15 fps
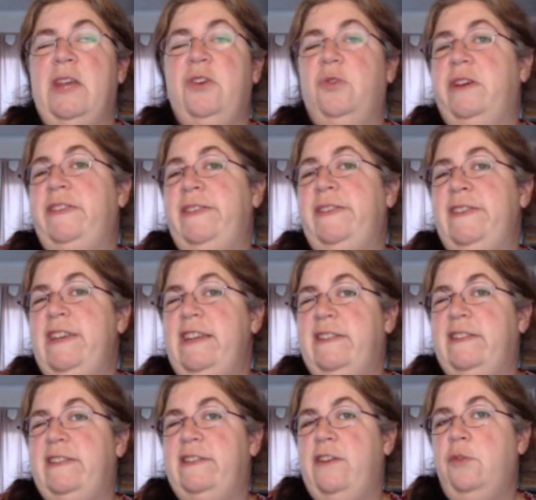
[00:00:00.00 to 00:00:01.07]
Chris
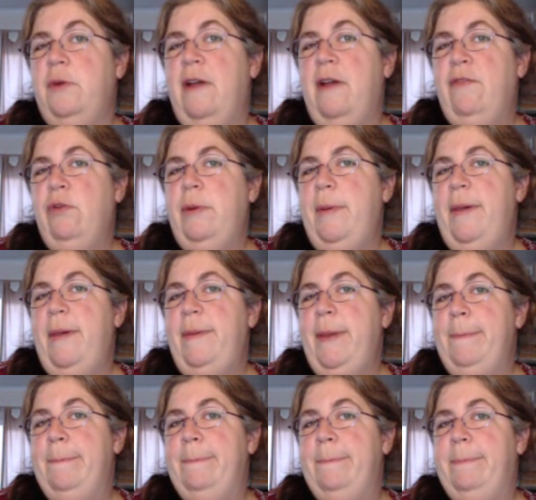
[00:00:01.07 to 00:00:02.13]
Knits on Ravelry,
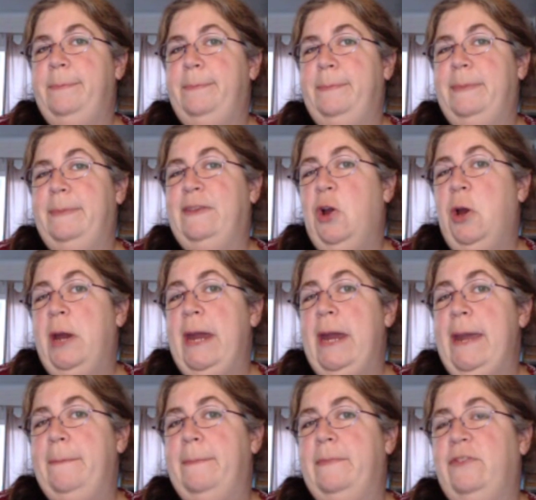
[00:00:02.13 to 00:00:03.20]
maybe?
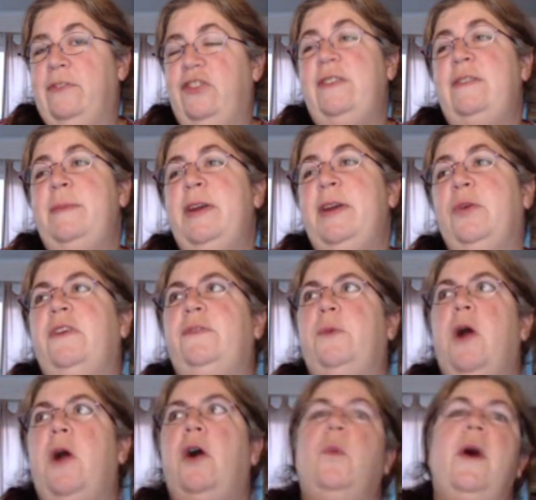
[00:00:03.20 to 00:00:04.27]
Sorry. She used to be Chris
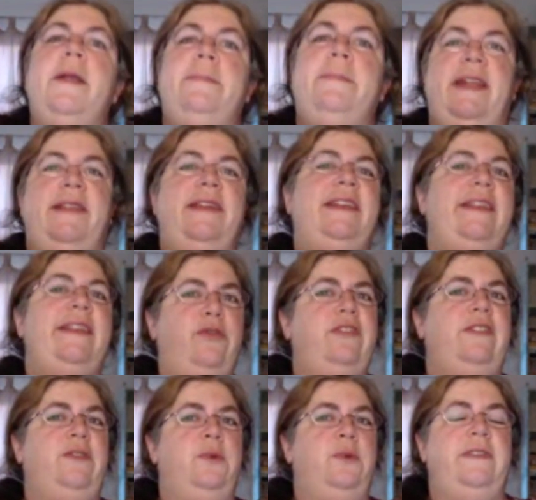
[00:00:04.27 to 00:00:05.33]
Rock 1, but I think now
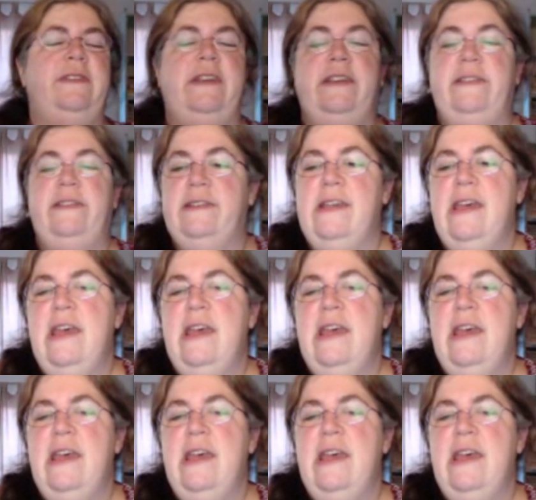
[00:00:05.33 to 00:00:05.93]
she's Chris Knits.